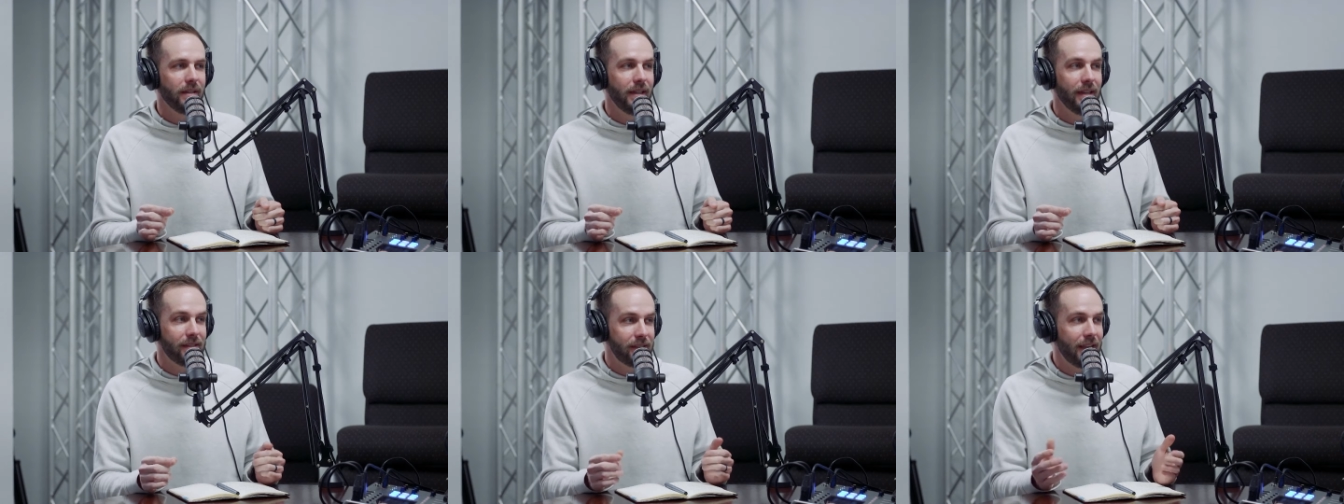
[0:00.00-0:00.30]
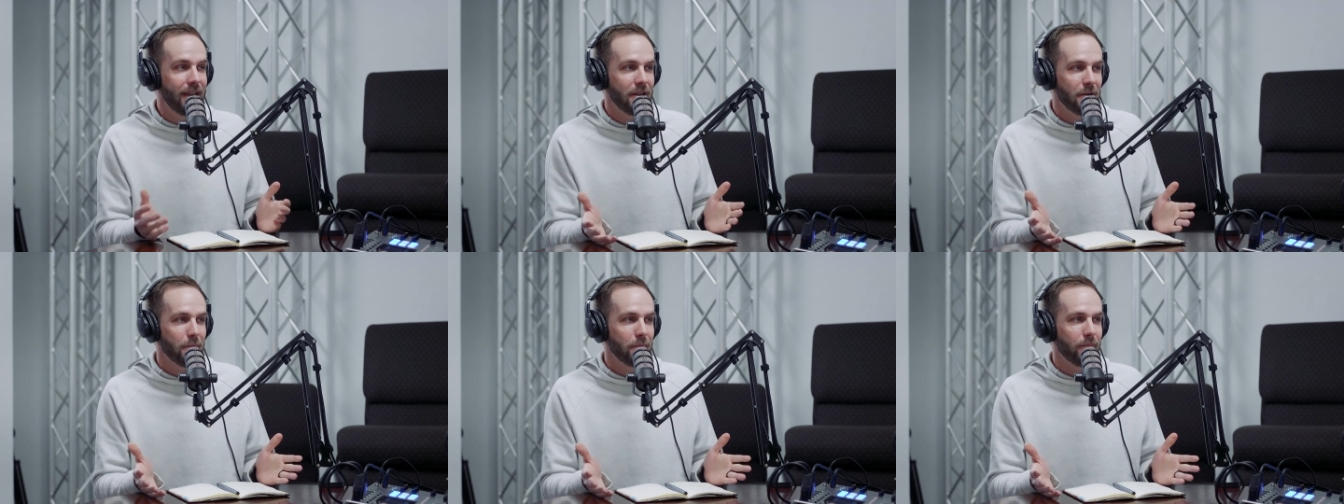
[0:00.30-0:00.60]
It's
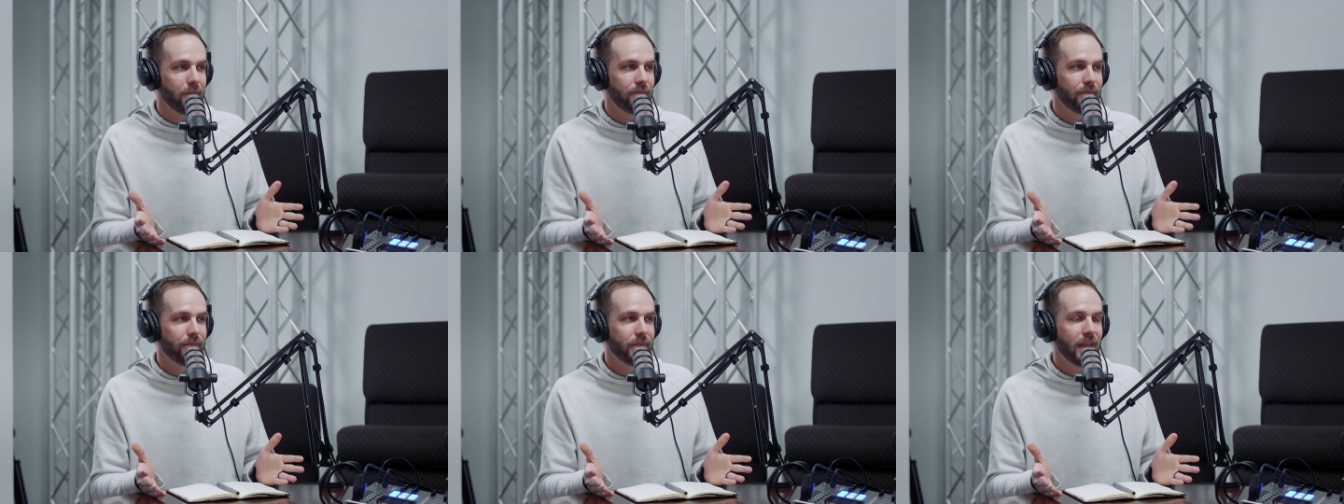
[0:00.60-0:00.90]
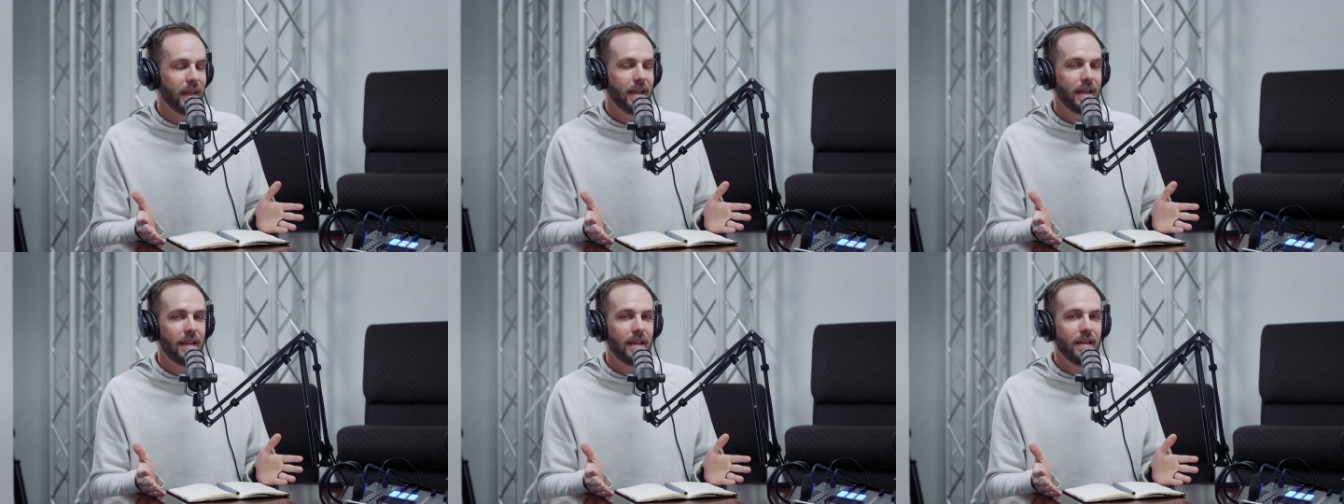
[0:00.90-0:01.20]
him. Yeah.
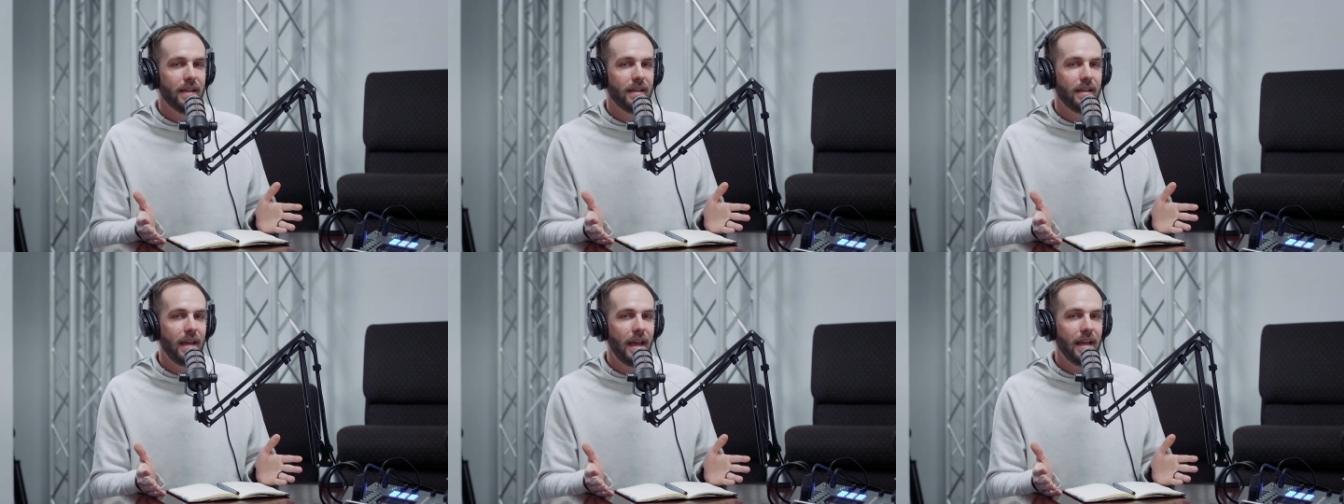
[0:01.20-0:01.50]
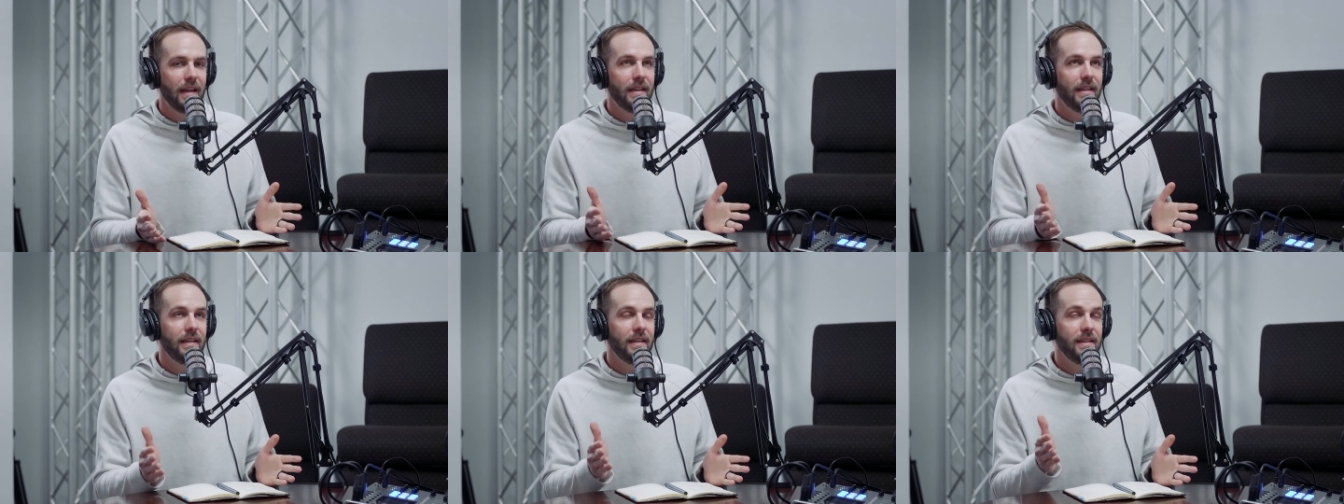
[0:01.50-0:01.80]

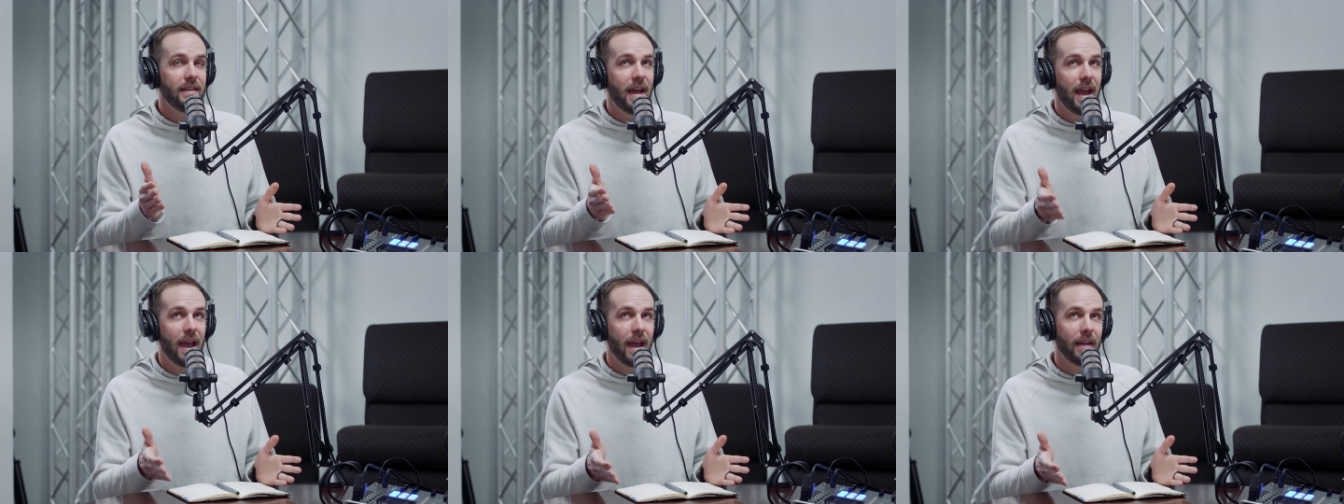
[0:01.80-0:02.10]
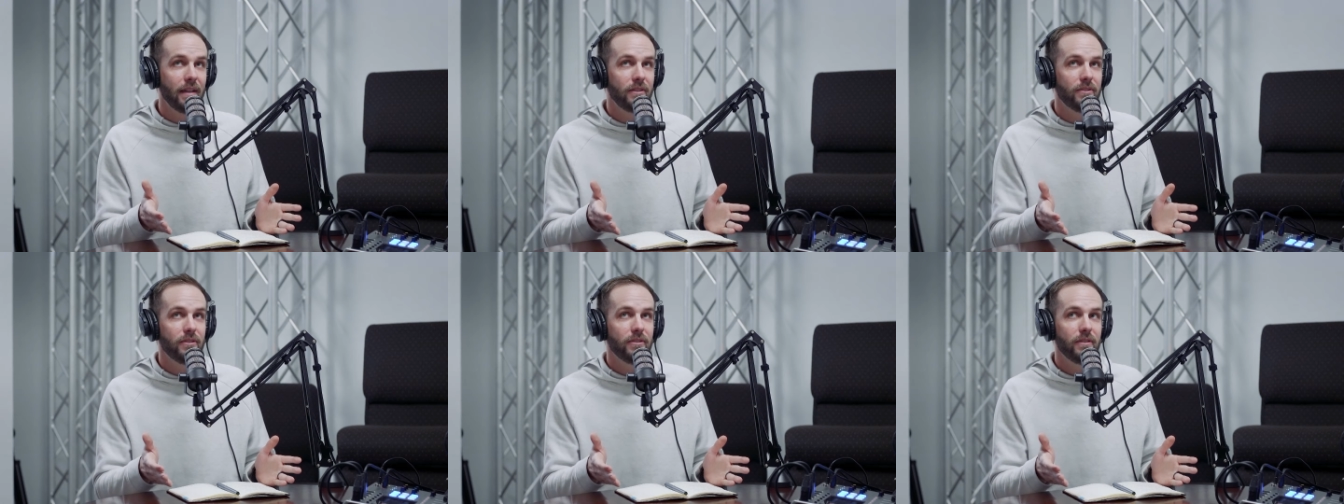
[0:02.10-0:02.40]
And
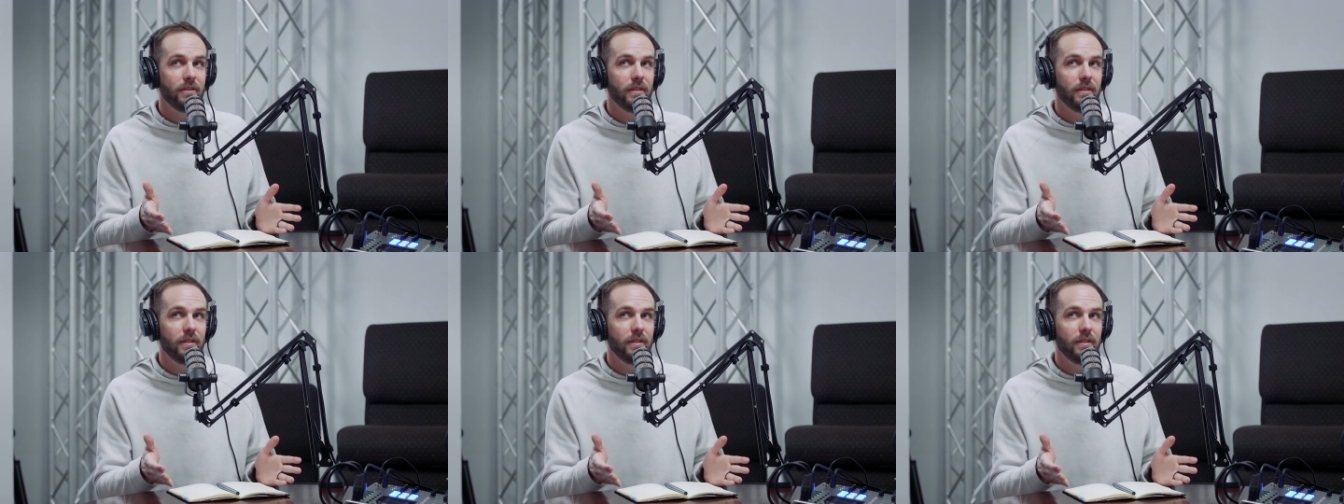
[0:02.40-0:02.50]
yet